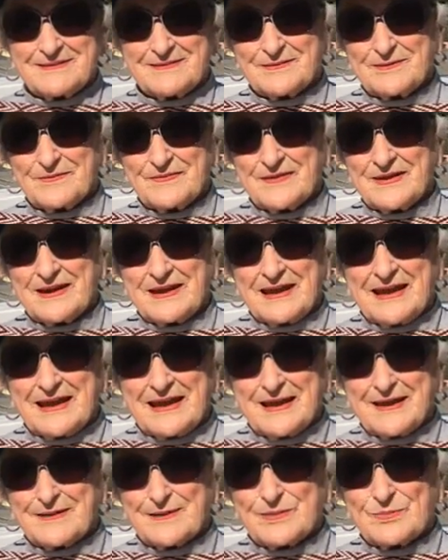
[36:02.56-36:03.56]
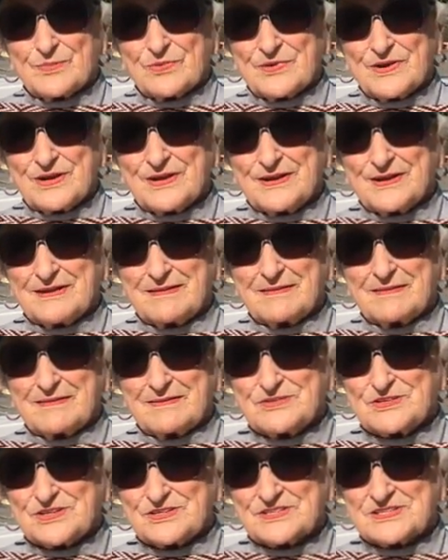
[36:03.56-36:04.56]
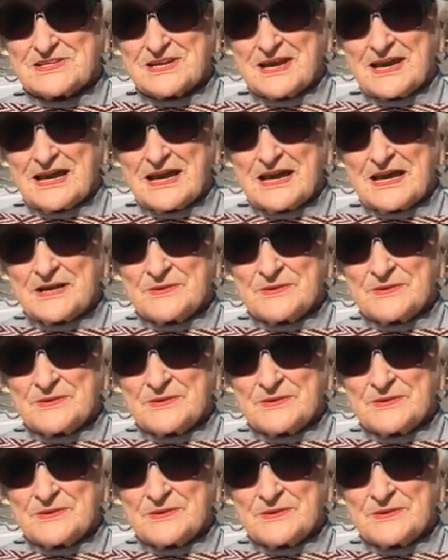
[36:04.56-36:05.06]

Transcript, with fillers: you know. Anna Marie. And now just, we're all